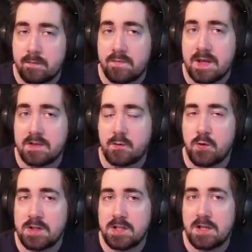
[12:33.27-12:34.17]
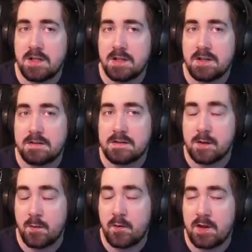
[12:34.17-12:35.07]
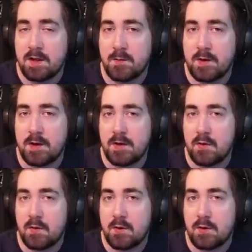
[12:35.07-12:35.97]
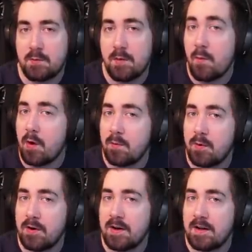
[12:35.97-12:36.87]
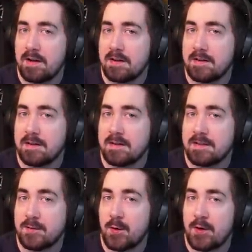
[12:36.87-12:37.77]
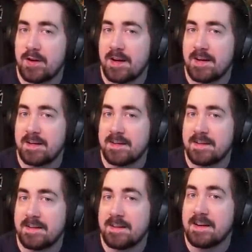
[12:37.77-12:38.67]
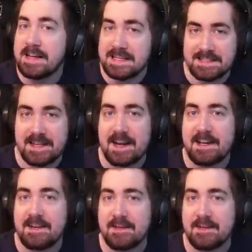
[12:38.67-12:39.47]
Thanks for watching. Sub if you liked the video, but more importantly, where did I? Less than I do.